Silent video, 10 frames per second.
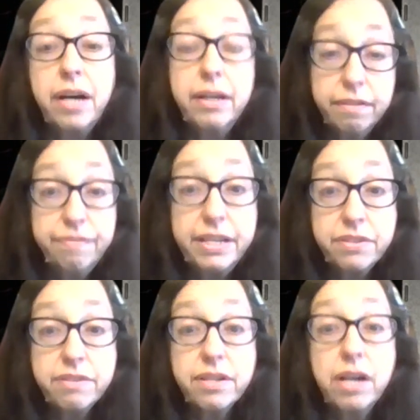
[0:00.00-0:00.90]
on the
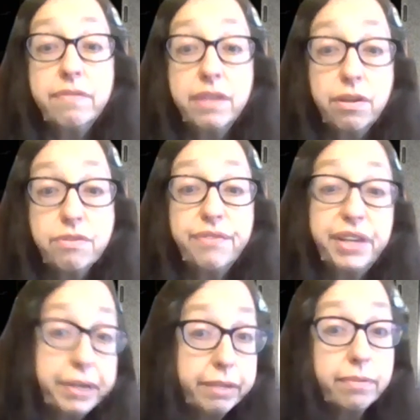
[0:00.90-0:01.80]
faces of those
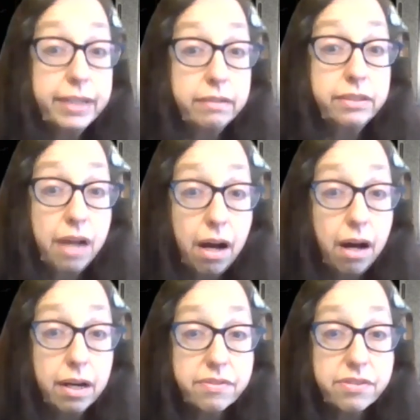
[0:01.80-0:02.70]
very real
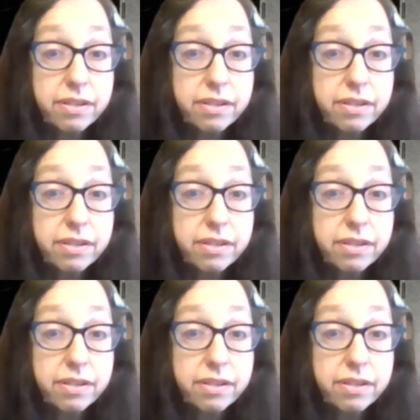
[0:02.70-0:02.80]
dogs.